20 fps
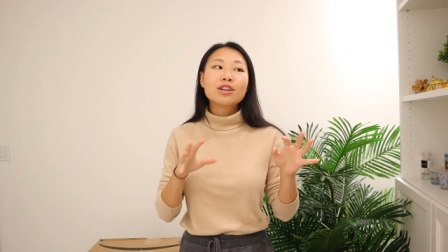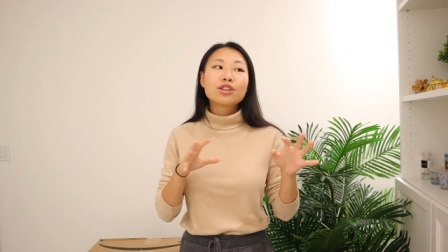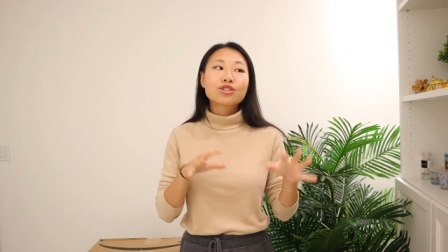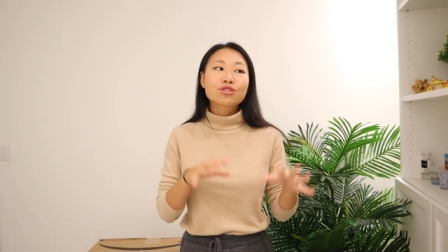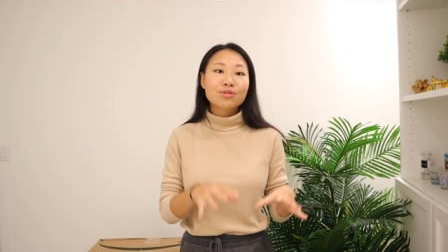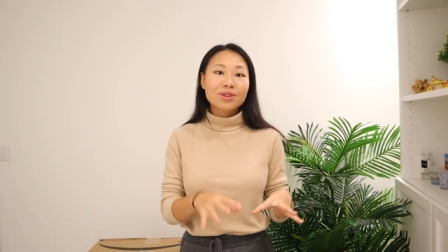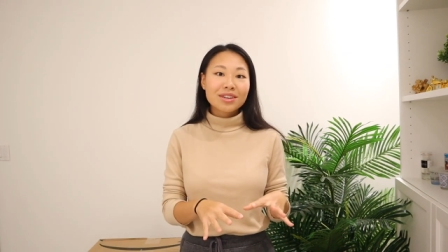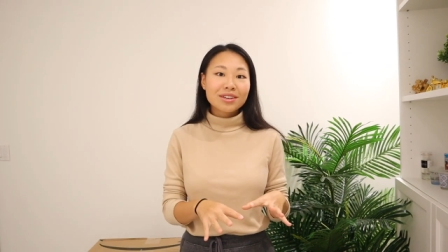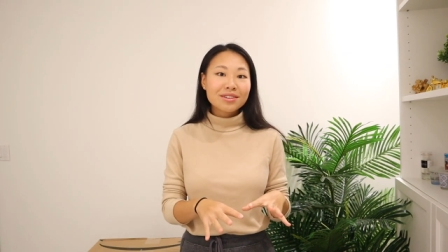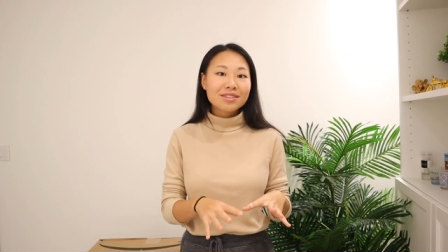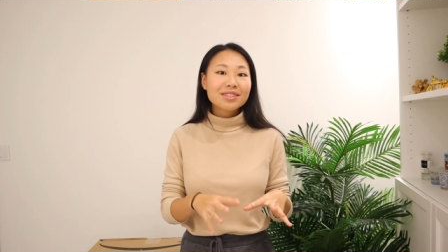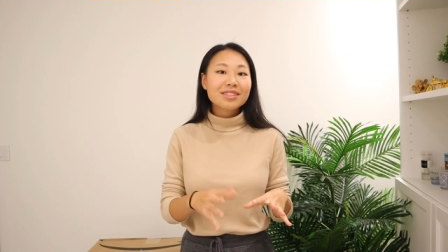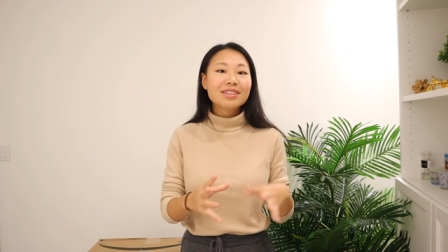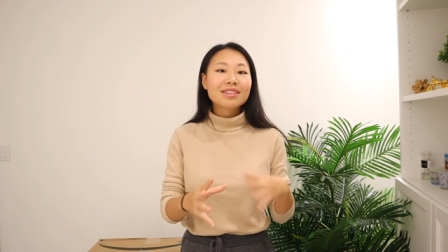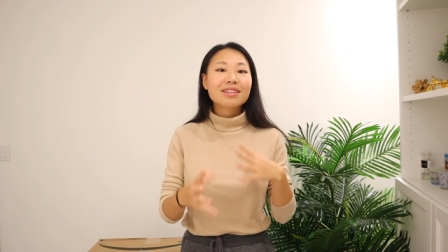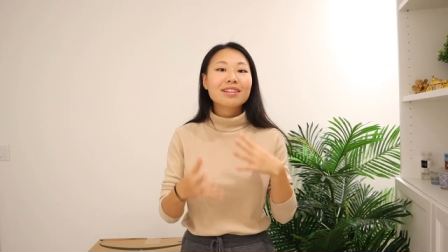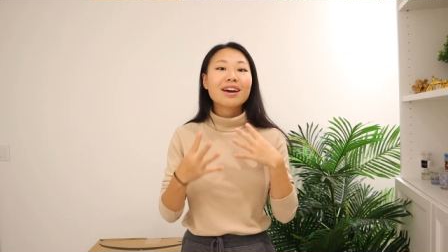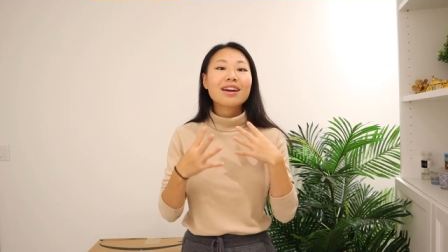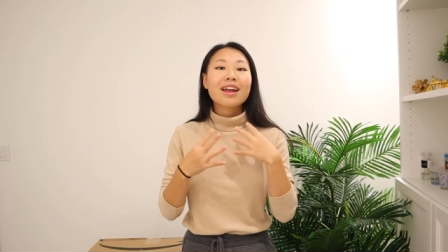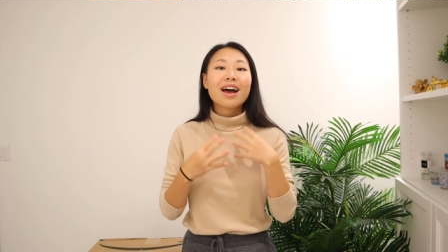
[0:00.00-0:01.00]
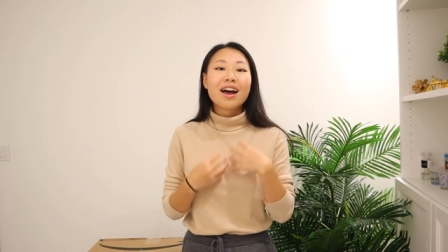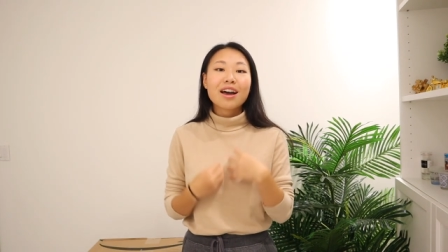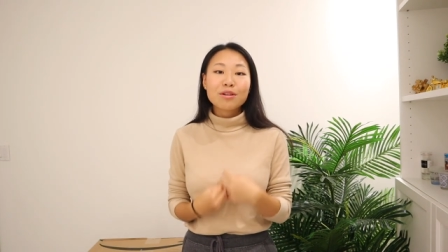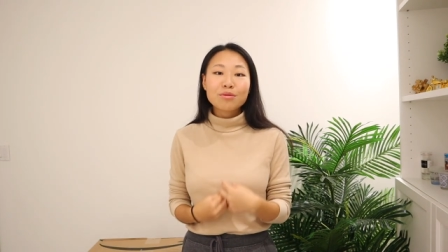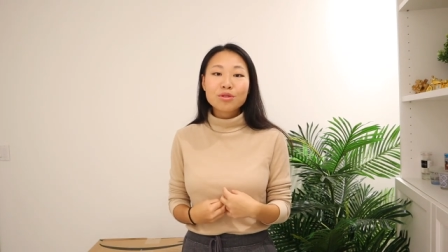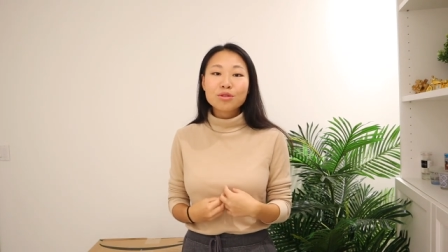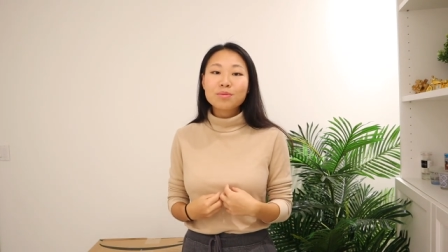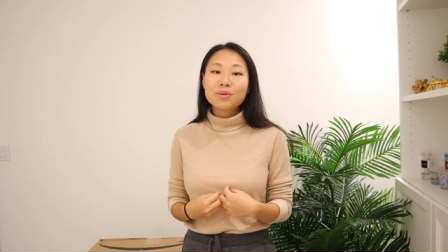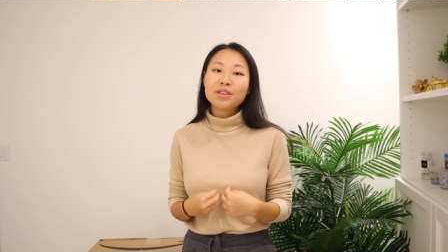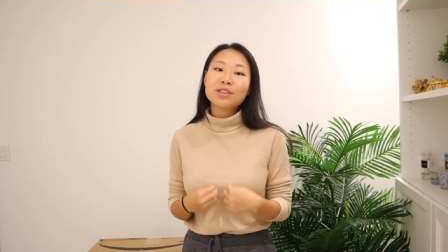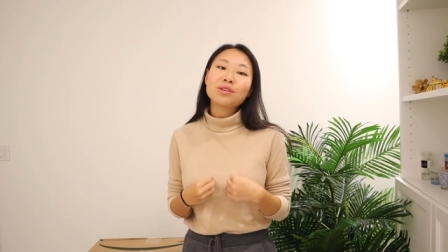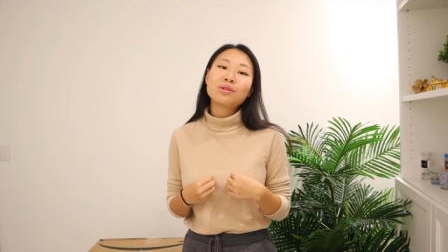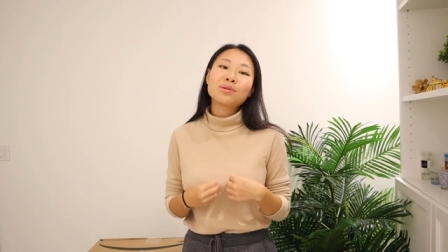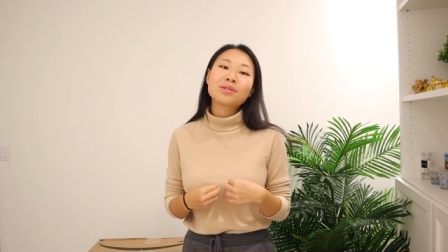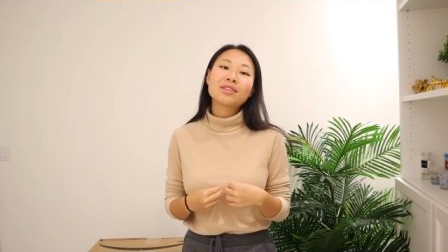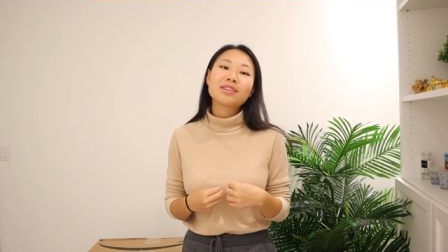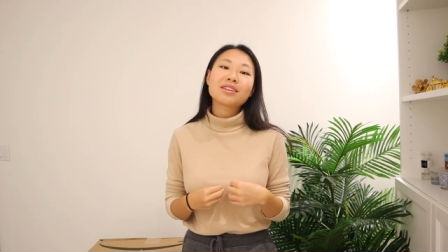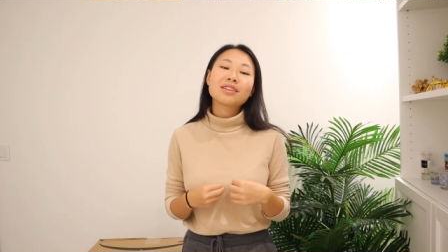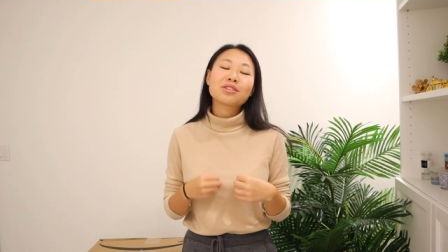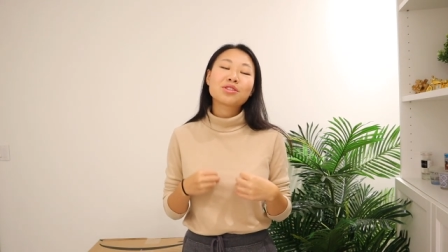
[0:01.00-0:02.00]
drills that I will be
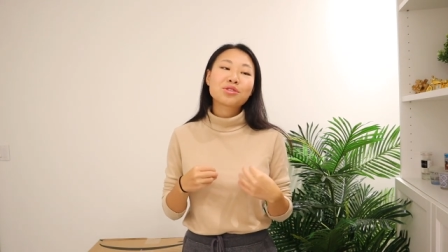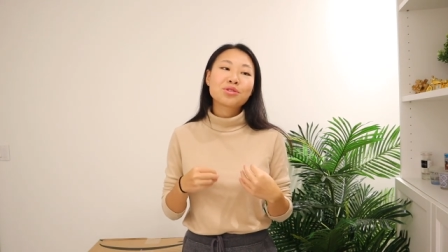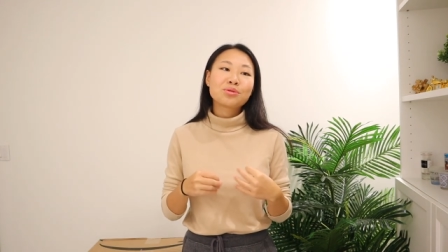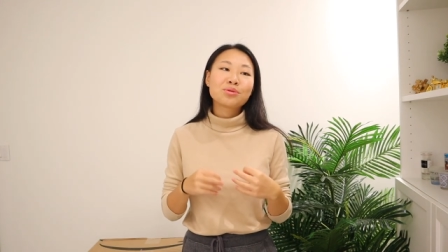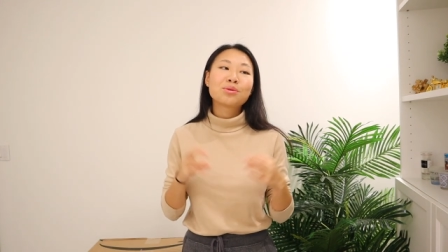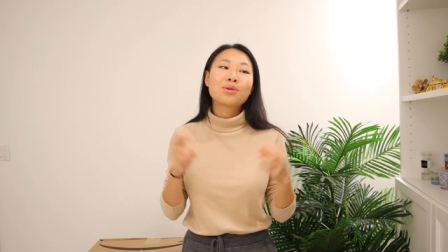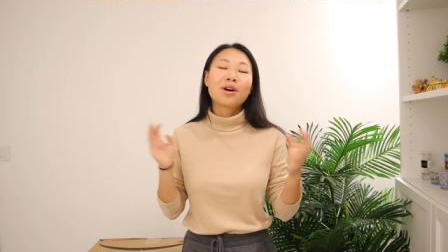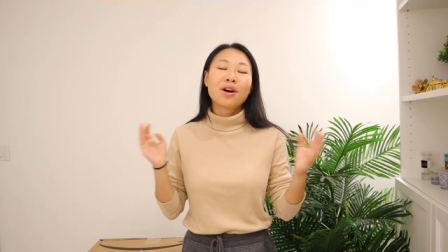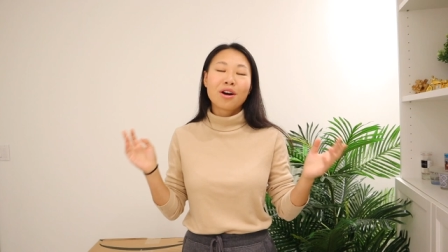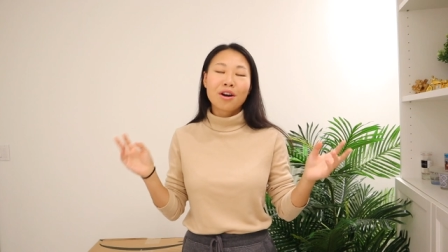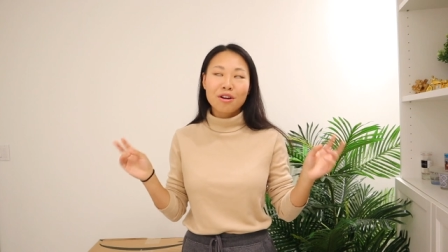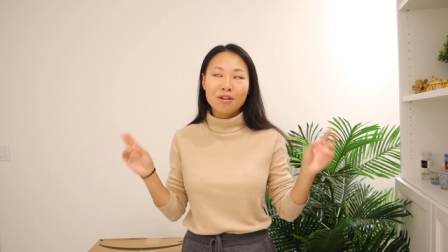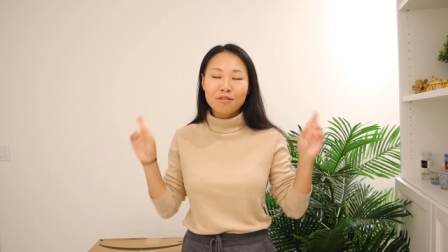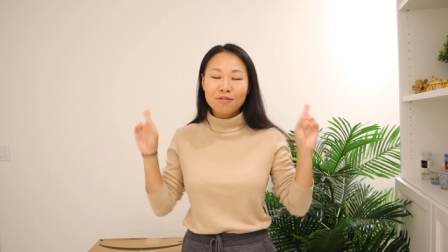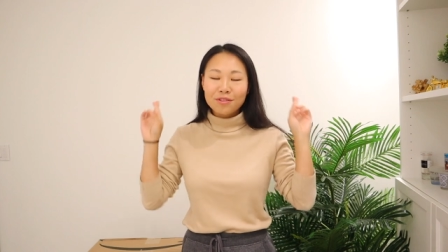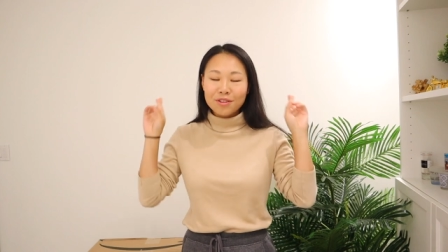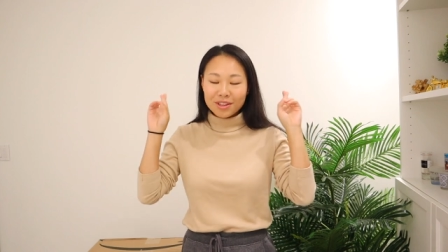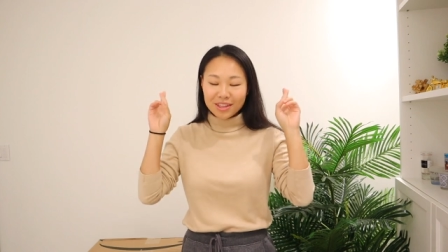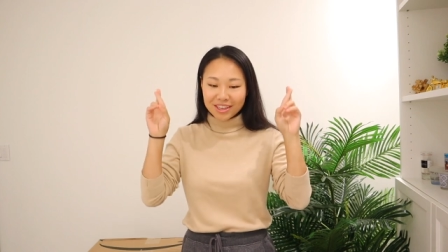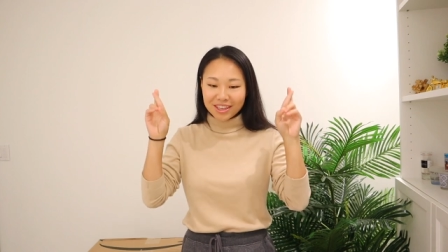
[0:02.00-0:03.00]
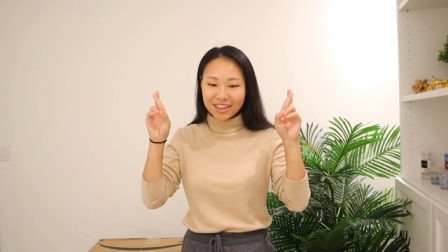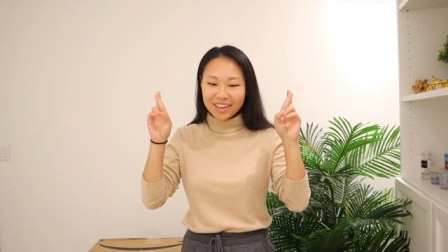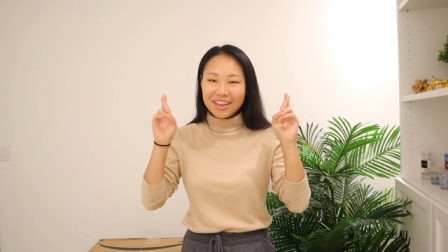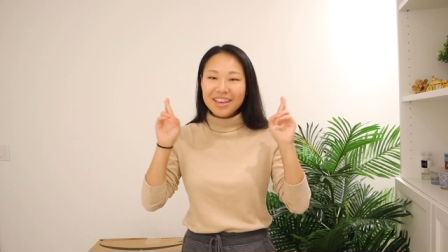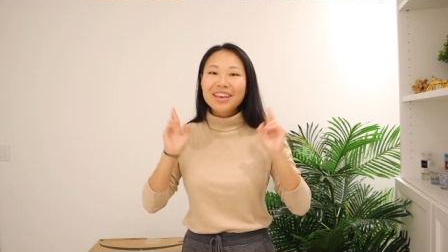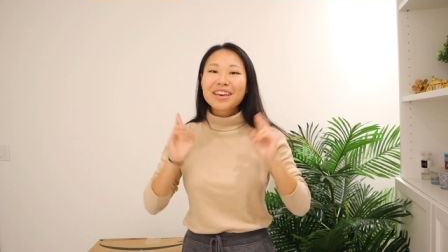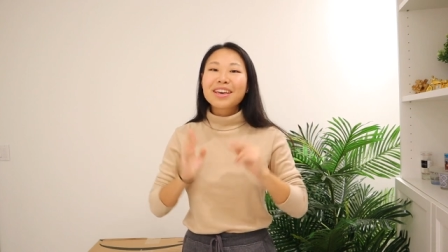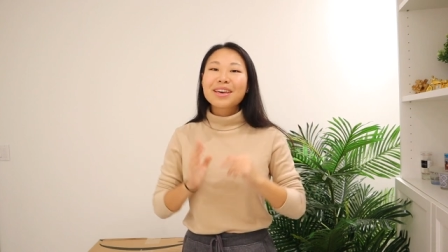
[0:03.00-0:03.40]
using to hopefully